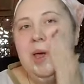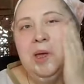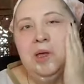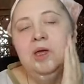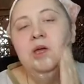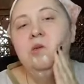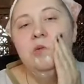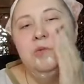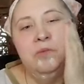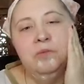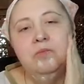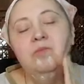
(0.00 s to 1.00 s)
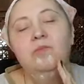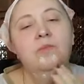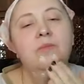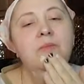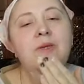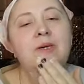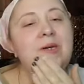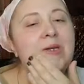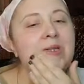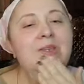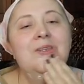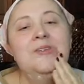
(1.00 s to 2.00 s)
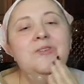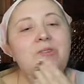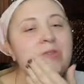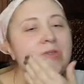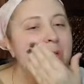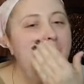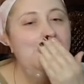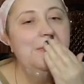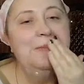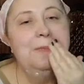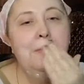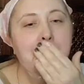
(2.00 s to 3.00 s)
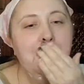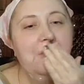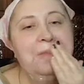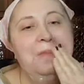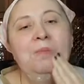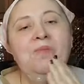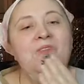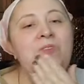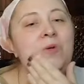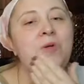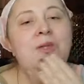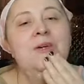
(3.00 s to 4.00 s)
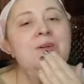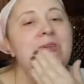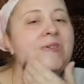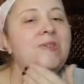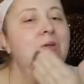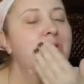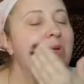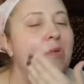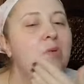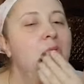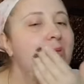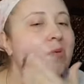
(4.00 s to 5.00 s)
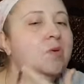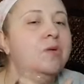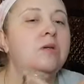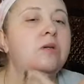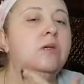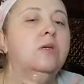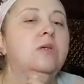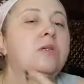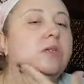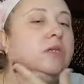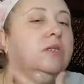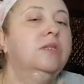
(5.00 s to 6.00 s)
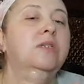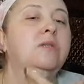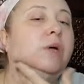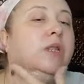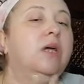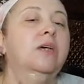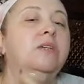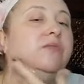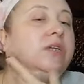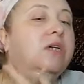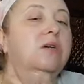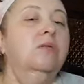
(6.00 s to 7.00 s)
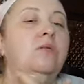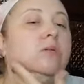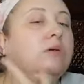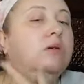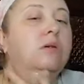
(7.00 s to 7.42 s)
I've had an interesting few days since my last video.